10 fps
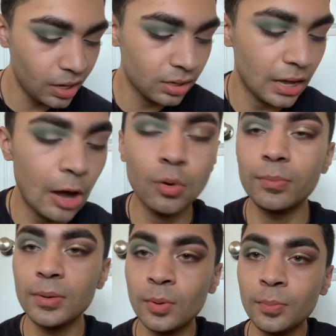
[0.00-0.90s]
I want
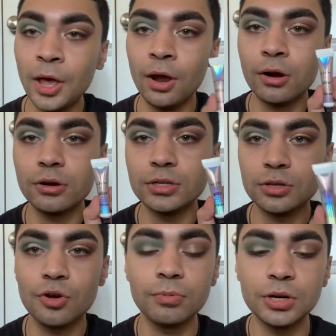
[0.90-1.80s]
to be prepared,
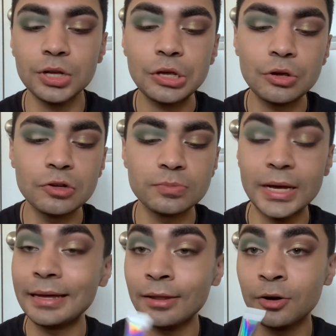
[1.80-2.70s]
so I'm going to use my
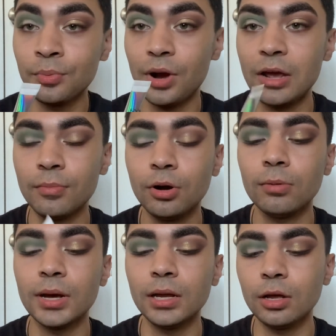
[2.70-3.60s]
glitter primer,
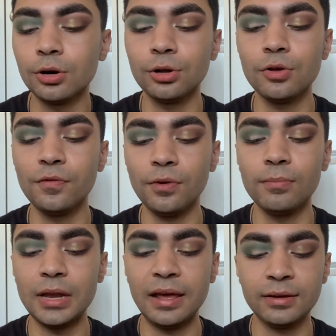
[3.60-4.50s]
my glitter glue from
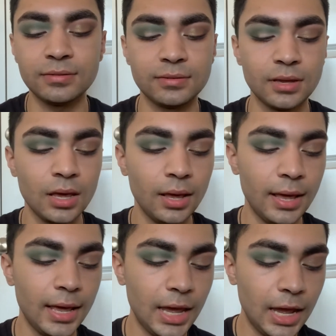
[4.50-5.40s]
NYX,
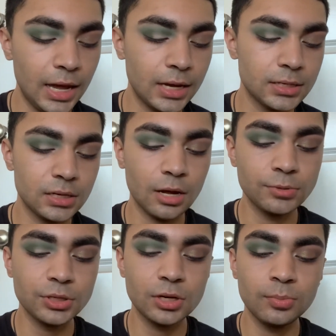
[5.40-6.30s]
and I'm
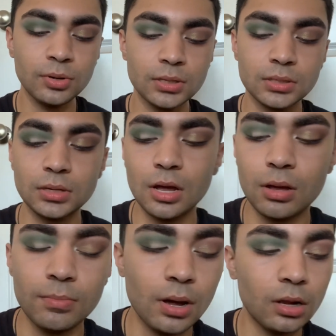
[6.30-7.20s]
just going to put
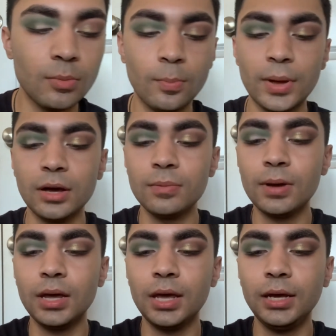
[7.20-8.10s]
some on the back of my
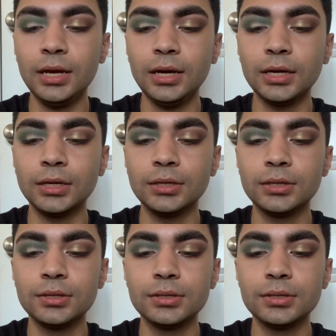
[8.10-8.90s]
hand.